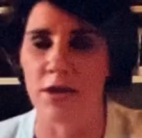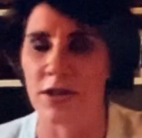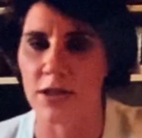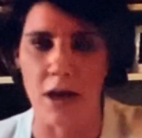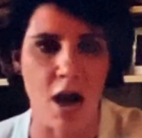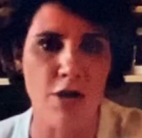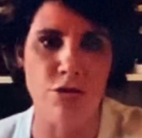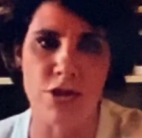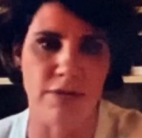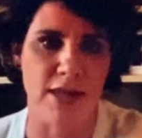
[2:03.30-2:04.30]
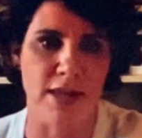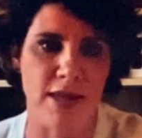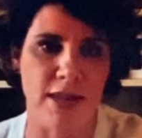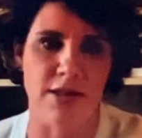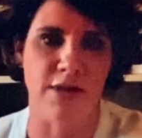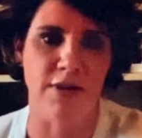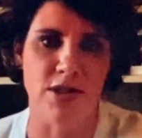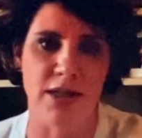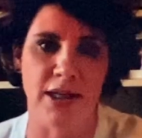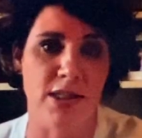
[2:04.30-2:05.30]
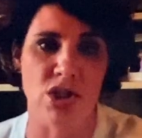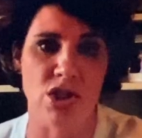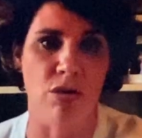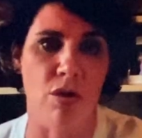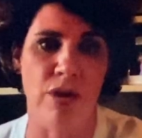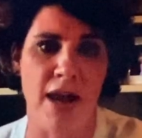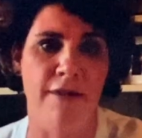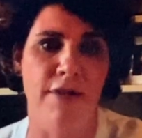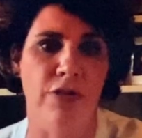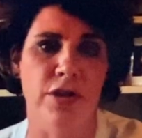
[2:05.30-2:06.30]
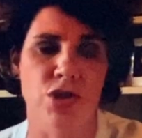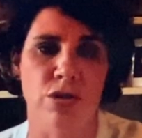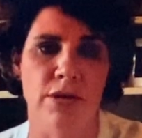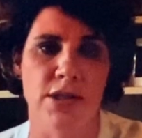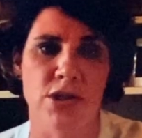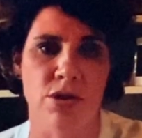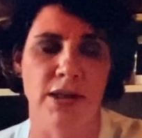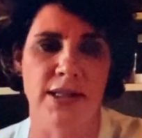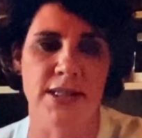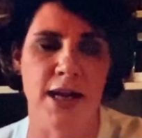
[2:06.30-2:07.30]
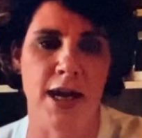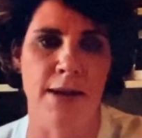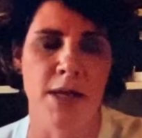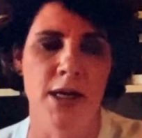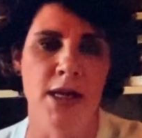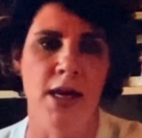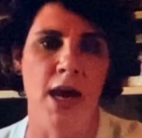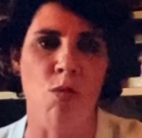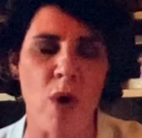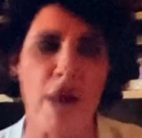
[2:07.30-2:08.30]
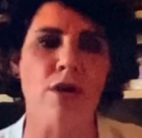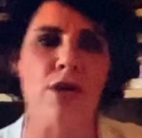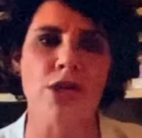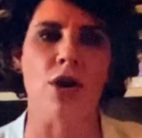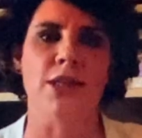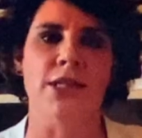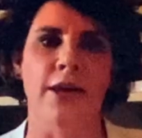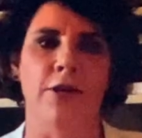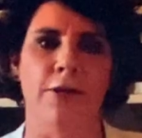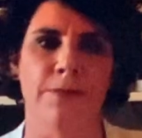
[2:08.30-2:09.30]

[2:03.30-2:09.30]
Hundreds of thousands of Kentuckians still don't have health insurance during this time. And where is our senator?